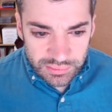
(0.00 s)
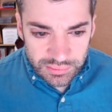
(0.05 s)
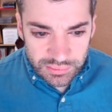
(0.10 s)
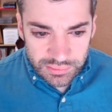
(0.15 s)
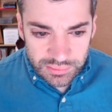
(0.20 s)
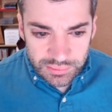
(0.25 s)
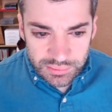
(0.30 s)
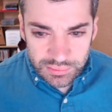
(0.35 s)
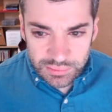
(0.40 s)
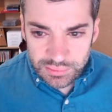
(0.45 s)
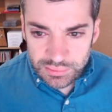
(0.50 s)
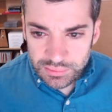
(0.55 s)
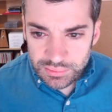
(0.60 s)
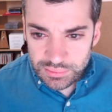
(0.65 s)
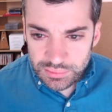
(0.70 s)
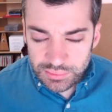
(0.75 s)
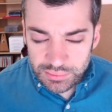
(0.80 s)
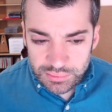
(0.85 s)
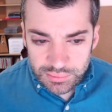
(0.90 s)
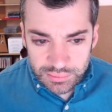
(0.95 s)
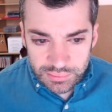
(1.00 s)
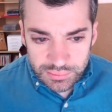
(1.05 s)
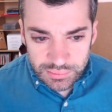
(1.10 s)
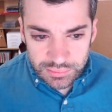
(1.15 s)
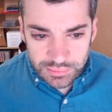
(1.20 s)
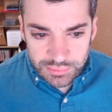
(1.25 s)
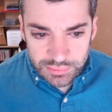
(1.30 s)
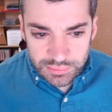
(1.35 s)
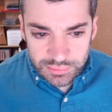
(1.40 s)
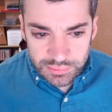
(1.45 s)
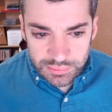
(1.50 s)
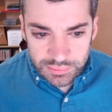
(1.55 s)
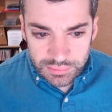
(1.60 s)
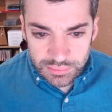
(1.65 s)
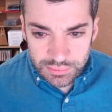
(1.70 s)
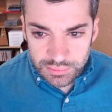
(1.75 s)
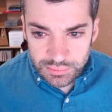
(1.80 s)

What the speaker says: Nothing is said.